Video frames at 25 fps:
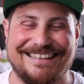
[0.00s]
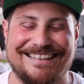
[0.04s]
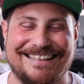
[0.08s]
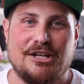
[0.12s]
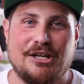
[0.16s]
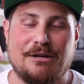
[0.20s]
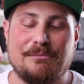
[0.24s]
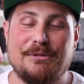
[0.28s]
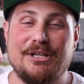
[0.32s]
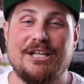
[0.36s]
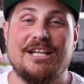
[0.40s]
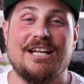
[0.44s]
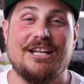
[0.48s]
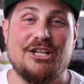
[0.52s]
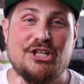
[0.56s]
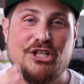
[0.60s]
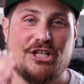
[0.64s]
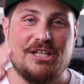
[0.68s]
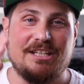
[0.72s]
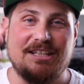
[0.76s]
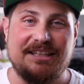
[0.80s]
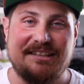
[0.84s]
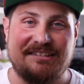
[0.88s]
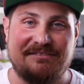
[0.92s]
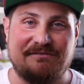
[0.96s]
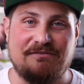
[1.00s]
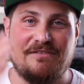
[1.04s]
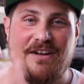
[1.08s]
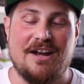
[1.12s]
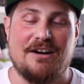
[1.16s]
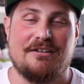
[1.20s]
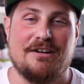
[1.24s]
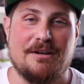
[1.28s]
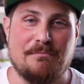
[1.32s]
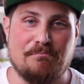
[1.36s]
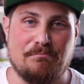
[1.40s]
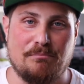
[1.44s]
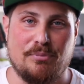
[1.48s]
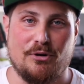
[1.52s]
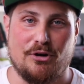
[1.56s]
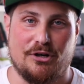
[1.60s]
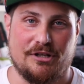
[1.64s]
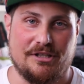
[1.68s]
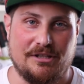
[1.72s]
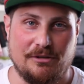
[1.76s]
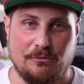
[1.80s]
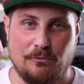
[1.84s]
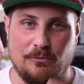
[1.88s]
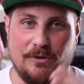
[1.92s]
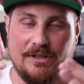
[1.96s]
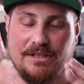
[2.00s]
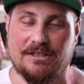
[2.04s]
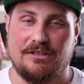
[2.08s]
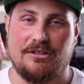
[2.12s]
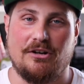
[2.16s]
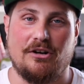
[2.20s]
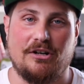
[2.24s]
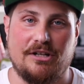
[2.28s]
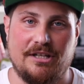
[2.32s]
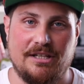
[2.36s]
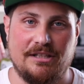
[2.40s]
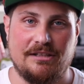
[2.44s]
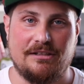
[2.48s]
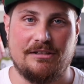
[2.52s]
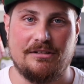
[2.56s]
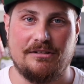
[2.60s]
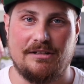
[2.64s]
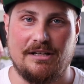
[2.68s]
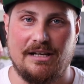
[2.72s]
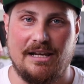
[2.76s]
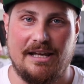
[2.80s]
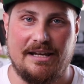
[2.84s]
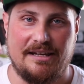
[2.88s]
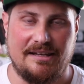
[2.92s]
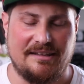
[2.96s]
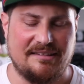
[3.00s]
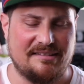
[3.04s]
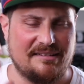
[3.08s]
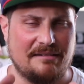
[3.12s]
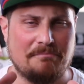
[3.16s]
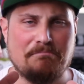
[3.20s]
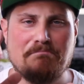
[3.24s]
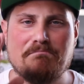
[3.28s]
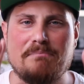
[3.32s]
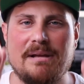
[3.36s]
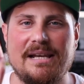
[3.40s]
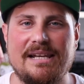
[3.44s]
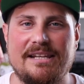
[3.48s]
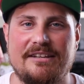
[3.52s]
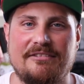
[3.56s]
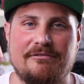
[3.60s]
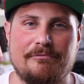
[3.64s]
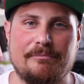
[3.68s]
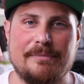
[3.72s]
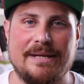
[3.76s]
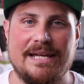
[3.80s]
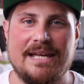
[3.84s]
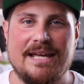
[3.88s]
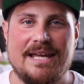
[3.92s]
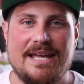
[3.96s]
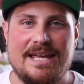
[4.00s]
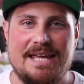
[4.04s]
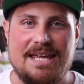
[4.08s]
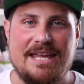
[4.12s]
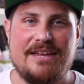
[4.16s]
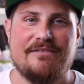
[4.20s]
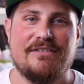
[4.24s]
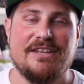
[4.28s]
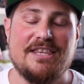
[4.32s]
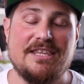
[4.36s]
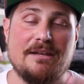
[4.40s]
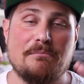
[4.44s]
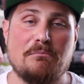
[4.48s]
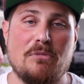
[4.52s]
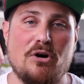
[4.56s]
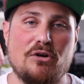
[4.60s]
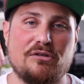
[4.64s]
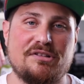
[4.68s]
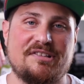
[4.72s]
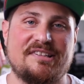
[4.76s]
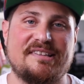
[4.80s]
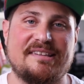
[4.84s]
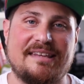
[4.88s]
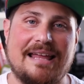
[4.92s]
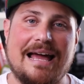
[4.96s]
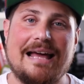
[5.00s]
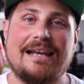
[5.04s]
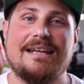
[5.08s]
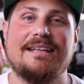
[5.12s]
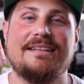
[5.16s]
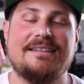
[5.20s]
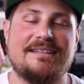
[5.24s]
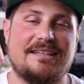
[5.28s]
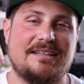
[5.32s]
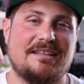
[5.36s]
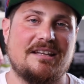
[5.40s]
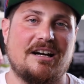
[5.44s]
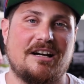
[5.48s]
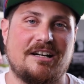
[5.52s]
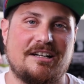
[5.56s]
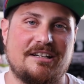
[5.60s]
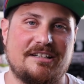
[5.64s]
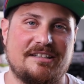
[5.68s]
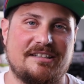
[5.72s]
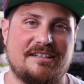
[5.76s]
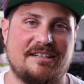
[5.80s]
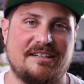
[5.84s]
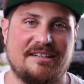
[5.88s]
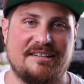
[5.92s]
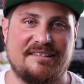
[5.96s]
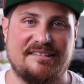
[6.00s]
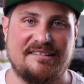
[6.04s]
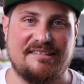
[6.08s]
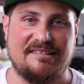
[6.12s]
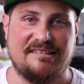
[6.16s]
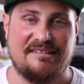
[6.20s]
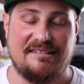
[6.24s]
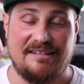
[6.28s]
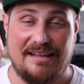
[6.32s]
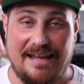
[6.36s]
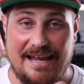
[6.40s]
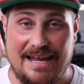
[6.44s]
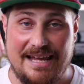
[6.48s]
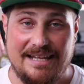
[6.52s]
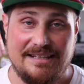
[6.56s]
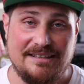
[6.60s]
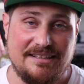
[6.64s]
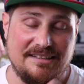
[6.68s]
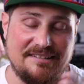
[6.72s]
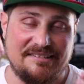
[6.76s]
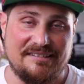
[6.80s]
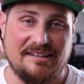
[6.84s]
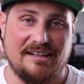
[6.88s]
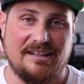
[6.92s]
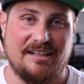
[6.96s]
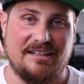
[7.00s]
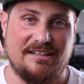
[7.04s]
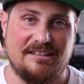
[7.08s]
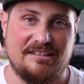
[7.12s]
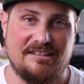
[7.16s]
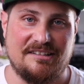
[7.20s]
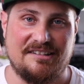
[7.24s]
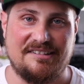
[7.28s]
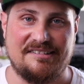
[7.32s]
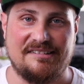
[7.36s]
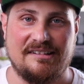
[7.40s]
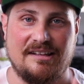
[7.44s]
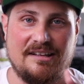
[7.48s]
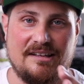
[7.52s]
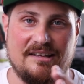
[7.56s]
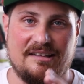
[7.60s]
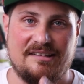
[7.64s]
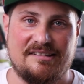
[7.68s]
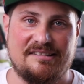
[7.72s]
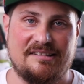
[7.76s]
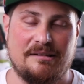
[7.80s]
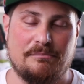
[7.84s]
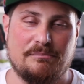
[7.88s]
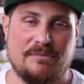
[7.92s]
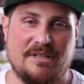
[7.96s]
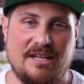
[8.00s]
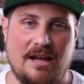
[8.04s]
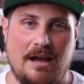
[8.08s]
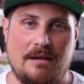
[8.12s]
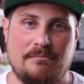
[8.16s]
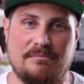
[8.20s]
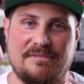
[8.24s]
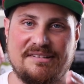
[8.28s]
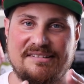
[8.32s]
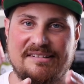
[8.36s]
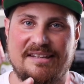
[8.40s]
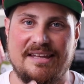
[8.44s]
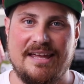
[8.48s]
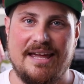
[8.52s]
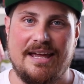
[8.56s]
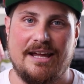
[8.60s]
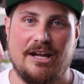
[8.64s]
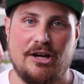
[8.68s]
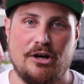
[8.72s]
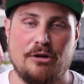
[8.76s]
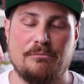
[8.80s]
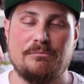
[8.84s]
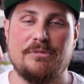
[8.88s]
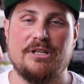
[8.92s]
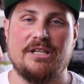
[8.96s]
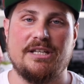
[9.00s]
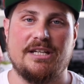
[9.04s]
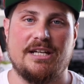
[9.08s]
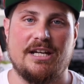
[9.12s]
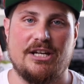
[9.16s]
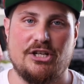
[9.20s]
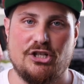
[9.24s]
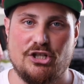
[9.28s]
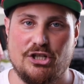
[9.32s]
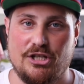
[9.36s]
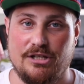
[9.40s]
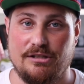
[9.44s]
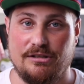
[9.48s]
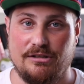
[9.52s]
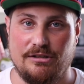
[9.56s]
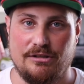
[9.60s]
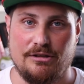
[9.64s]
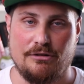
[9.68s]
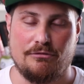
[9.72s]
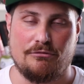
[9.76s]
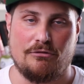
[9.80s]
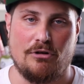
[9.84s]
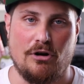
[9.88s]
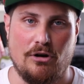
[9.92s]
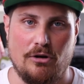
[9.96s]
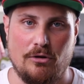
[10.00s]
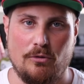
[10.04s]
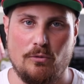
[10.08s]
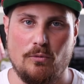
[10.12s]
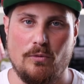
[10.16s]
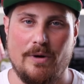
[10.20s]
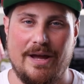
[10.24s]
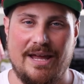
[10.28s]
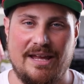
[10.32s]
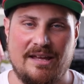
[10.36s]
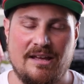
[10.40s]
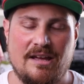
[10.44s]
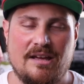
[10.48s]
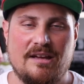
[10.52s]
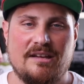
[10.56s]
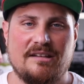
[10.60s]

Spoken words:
Communication is very important when talking to clients, and believe me, even the most talented artists and designers sometimes get communication the wrong way.